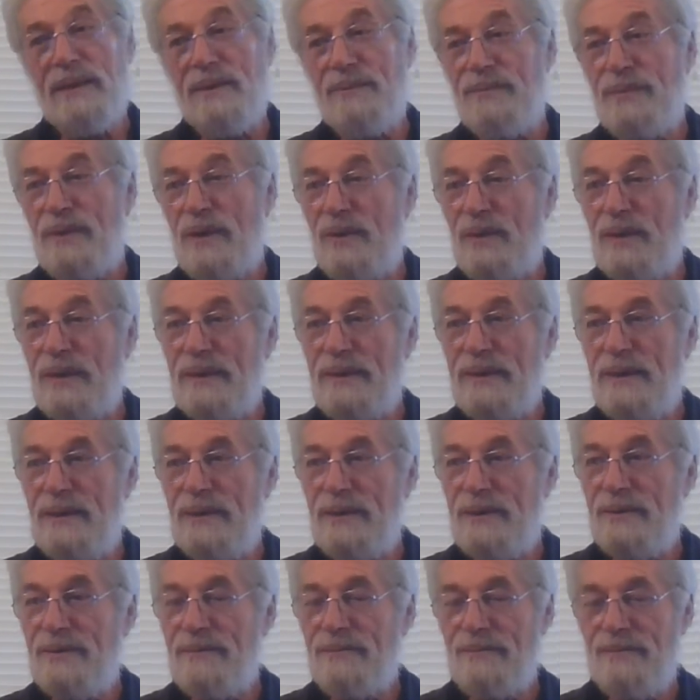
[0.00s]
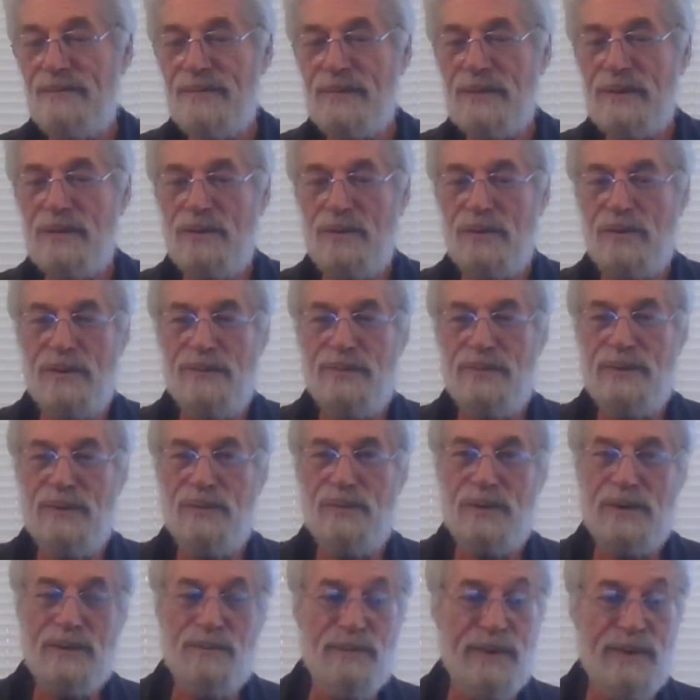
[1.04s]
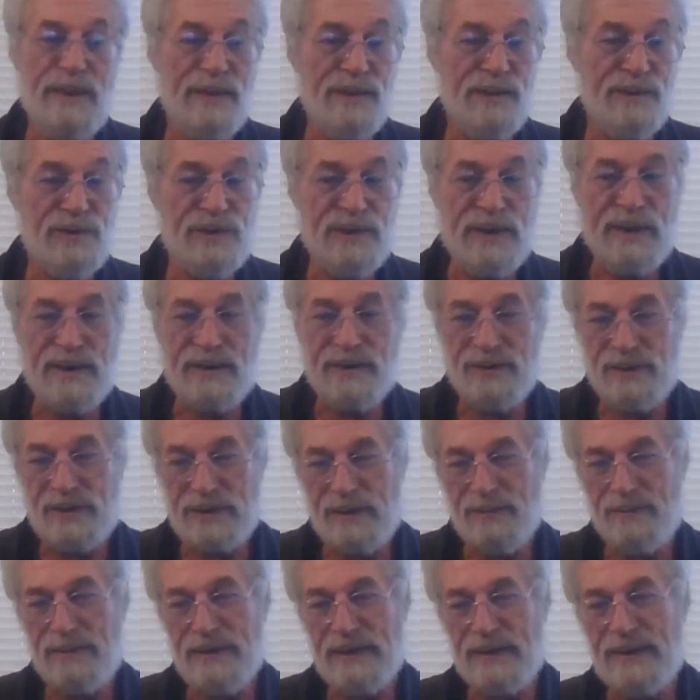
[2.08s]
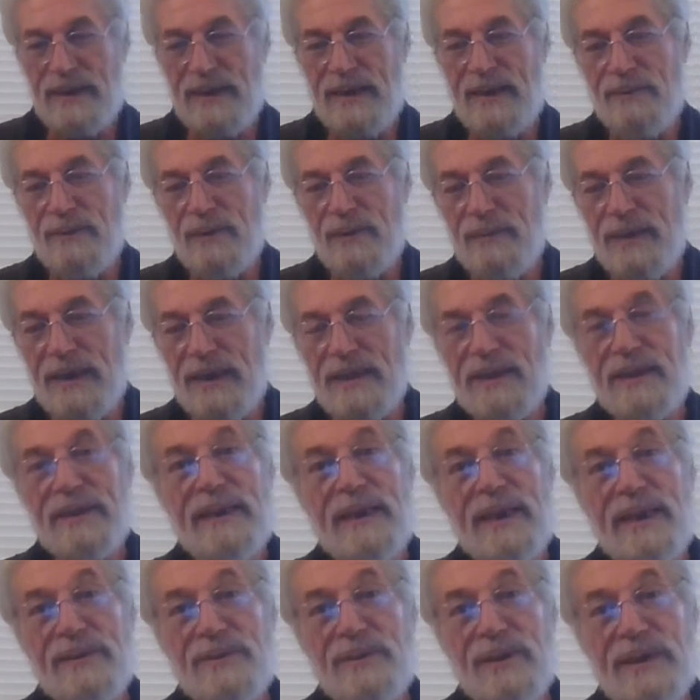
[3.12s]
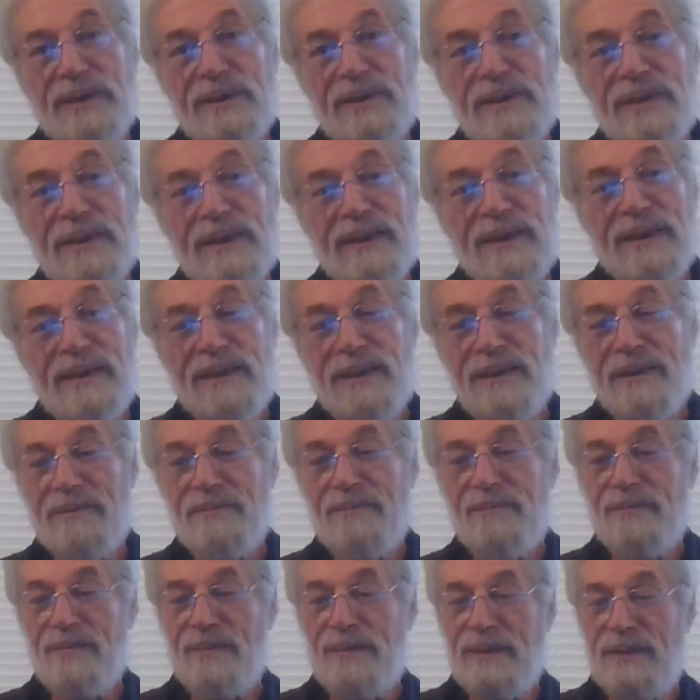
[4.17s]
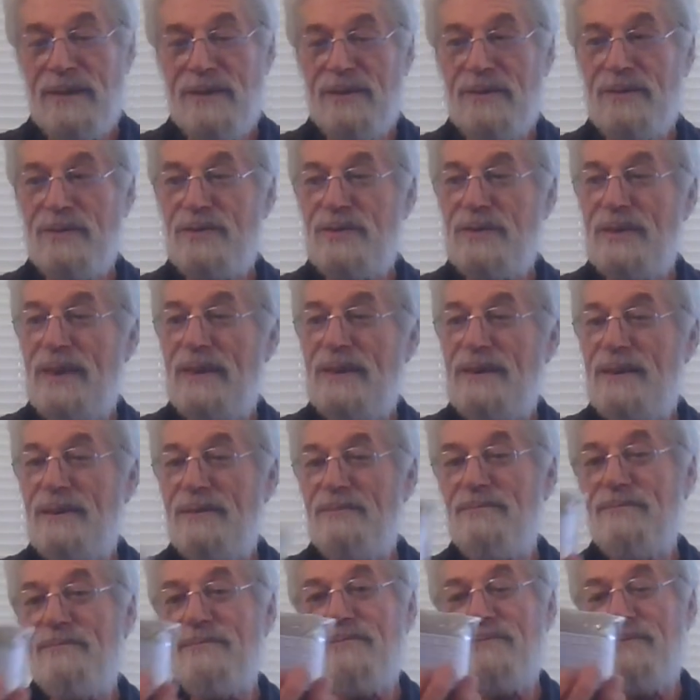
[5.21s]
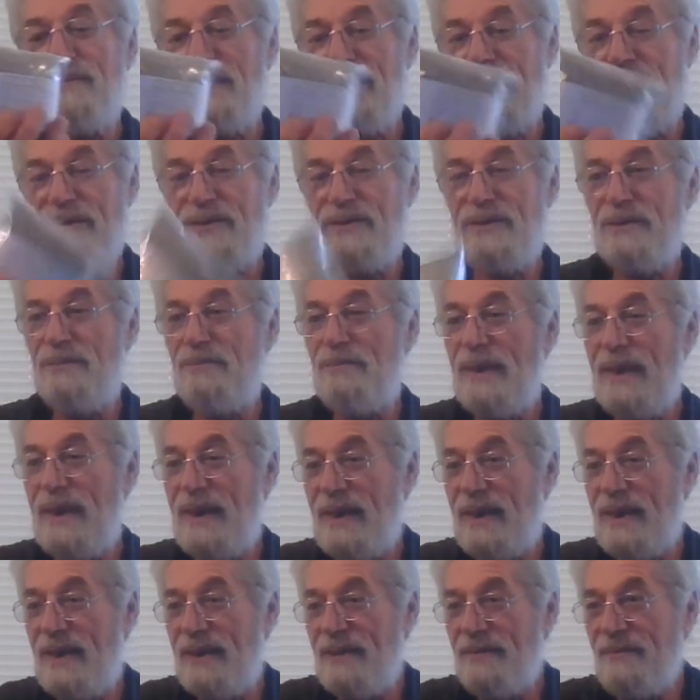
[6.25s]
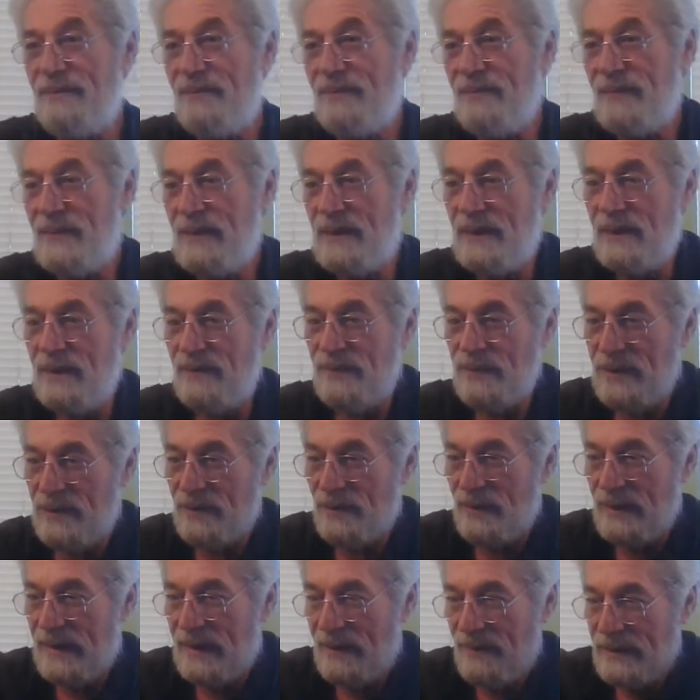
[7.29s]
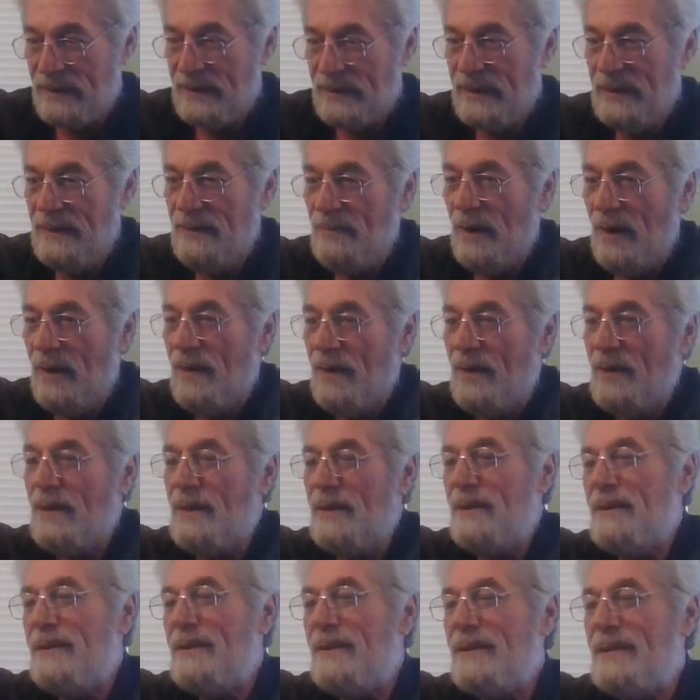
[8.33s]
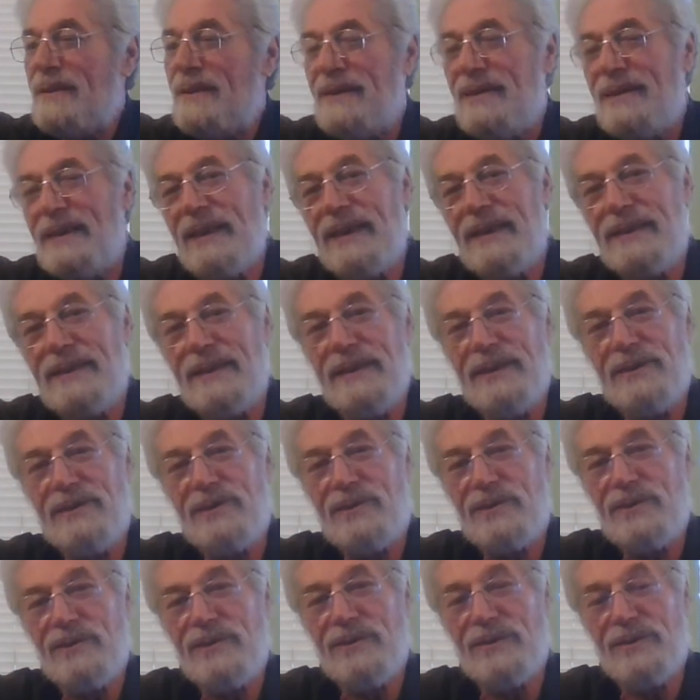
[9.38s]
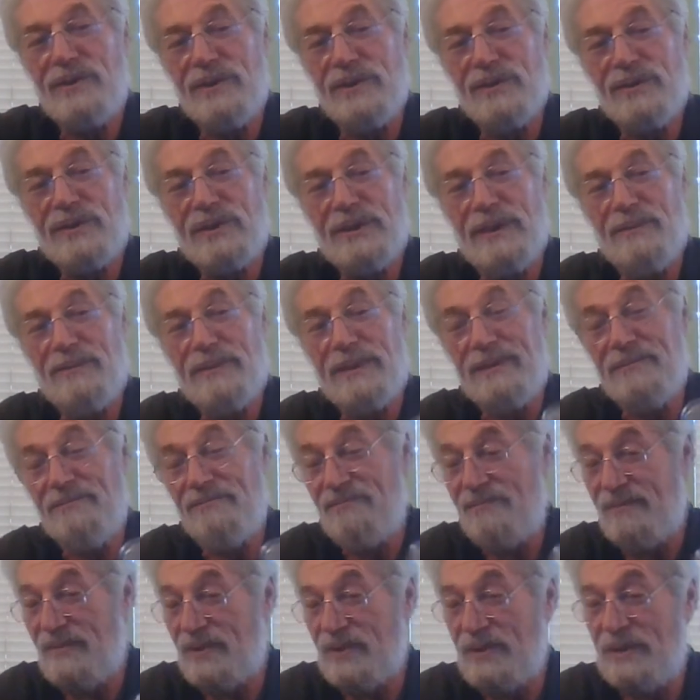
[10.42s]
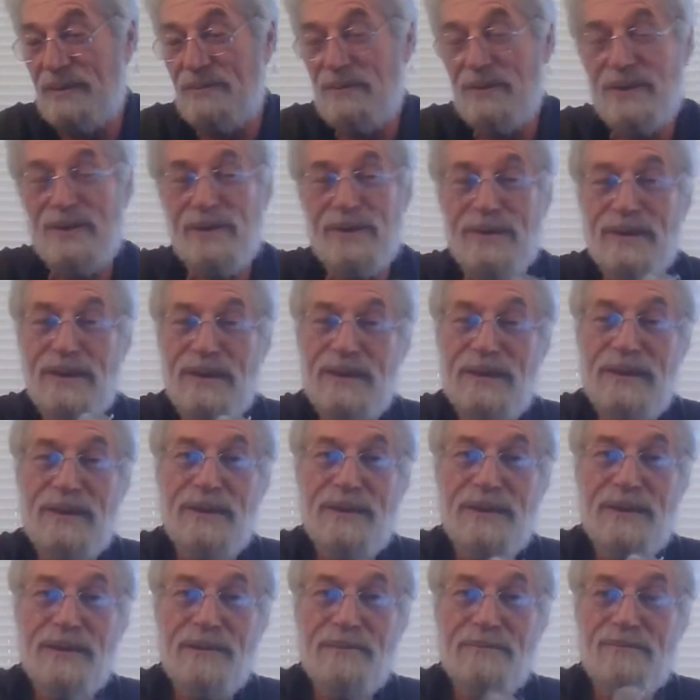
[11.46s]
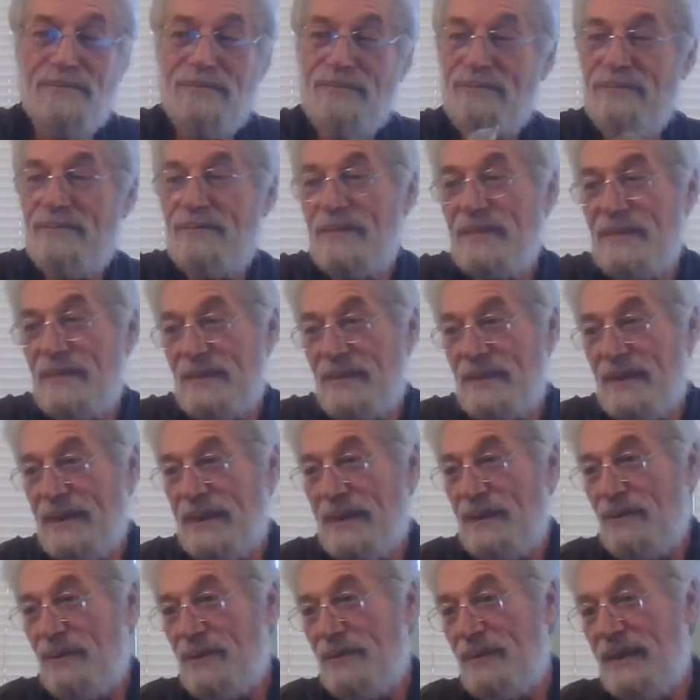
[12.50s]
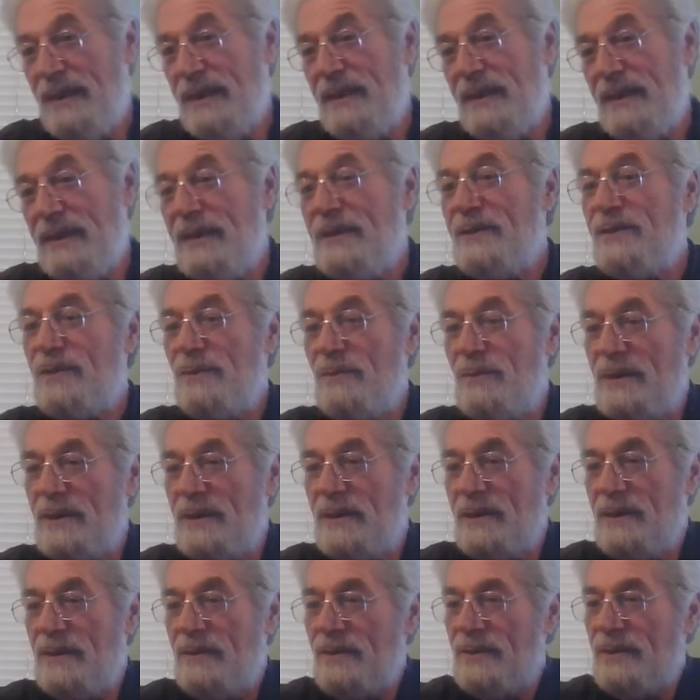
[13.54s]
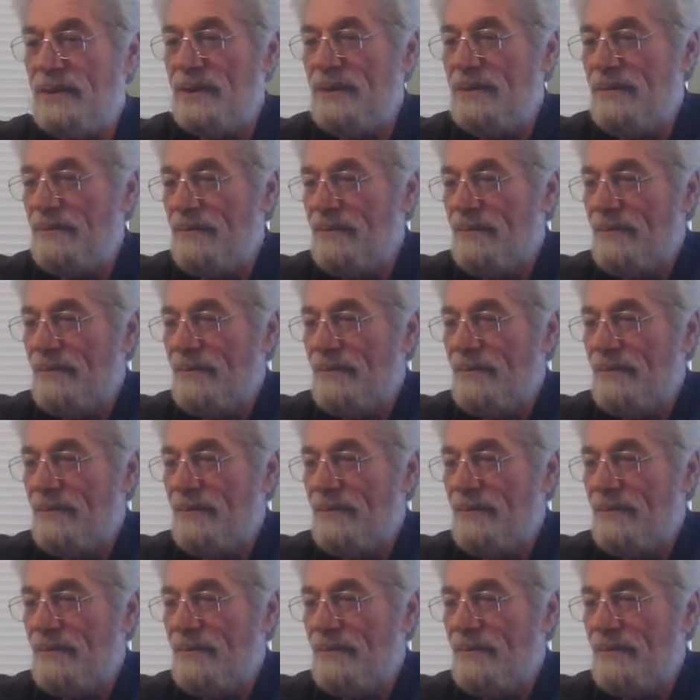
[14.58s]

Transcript: info in here. Or if you want to mail a check or something, I'll have a mailing address. You can send it, get your bag. If you don't have a T-ball like this or something similar, get with me and get you one of those too.